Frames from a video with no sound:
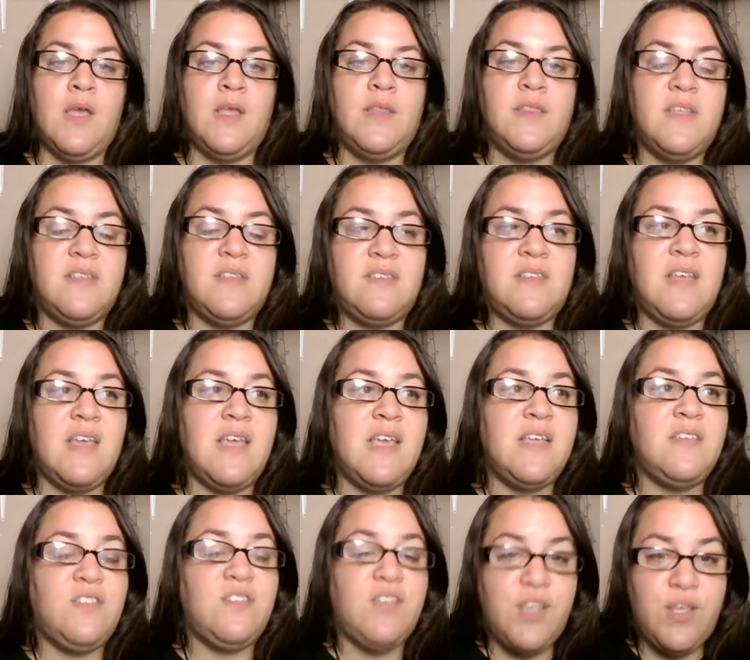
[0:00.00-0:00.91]
This
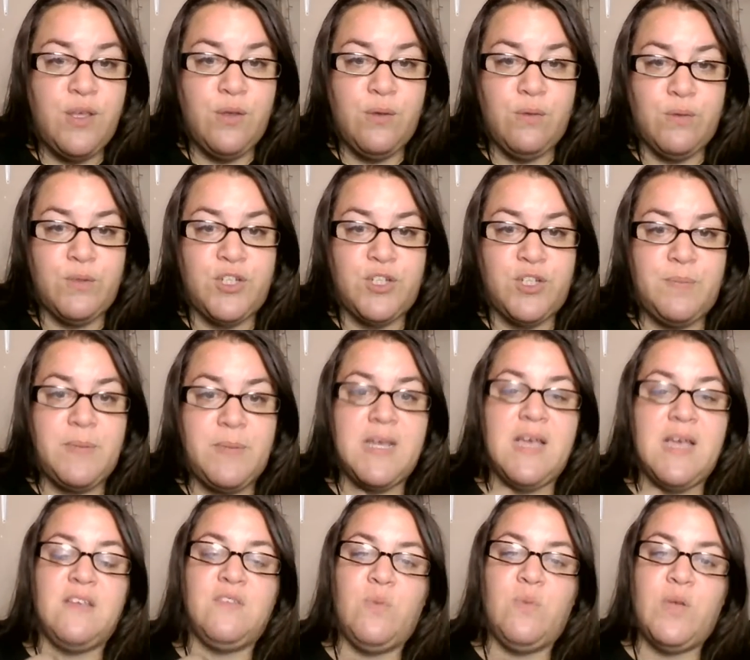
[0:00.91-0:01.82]
is huge
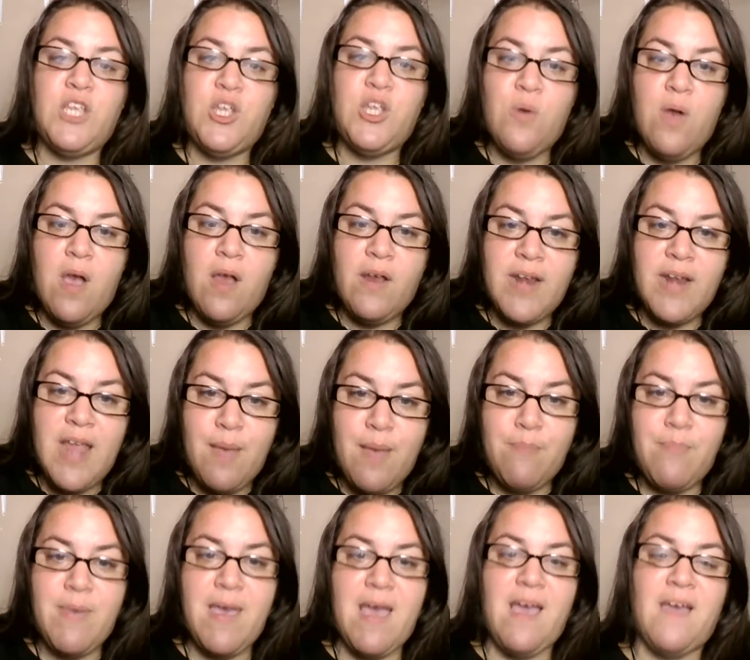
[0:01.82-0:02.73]
because when you are an
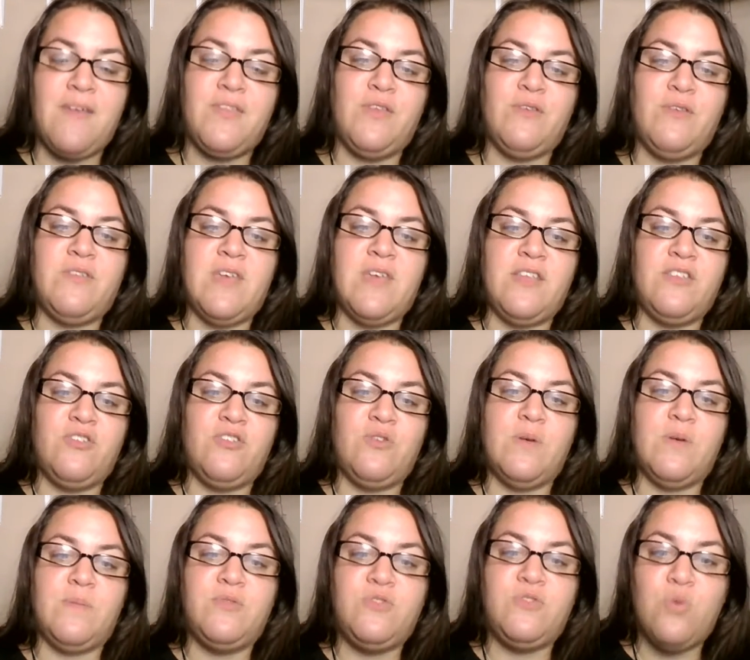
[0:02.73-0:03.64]
empath, you tend to
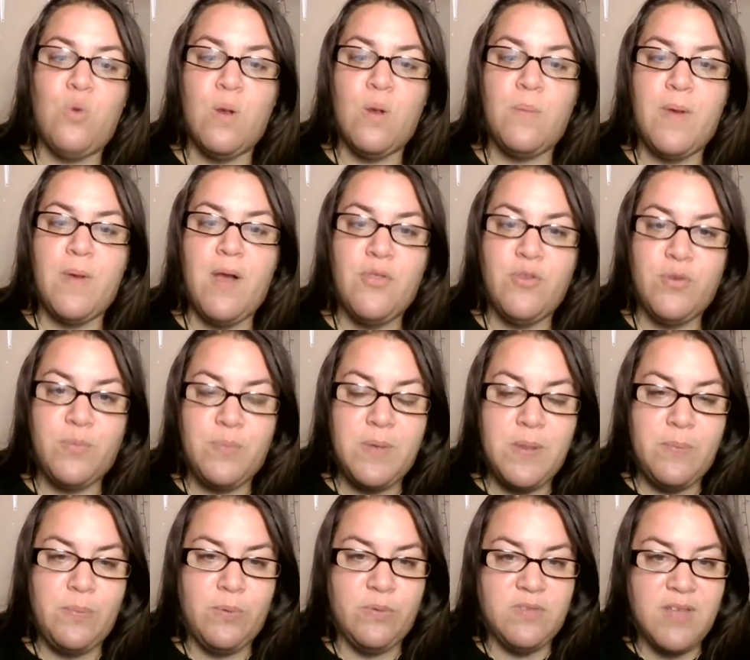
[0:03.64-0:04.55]
absorb other
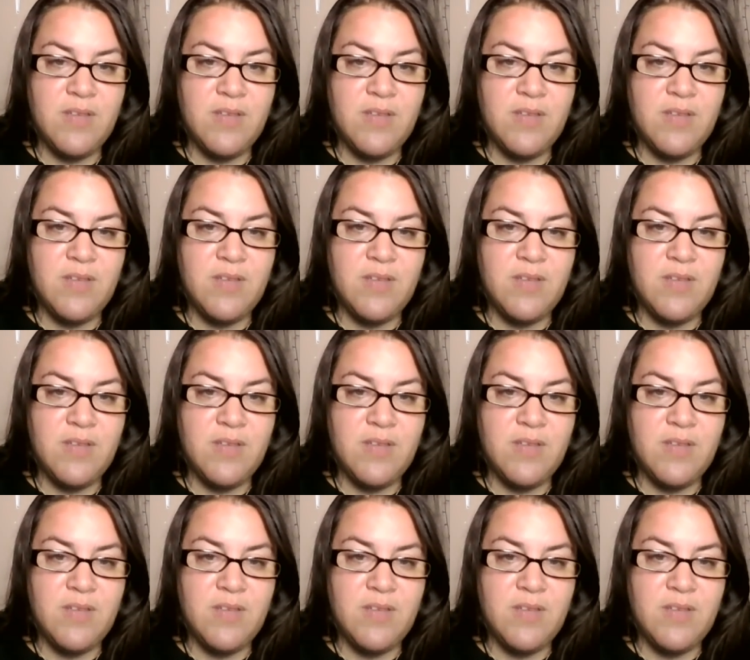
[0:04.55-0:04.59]
people's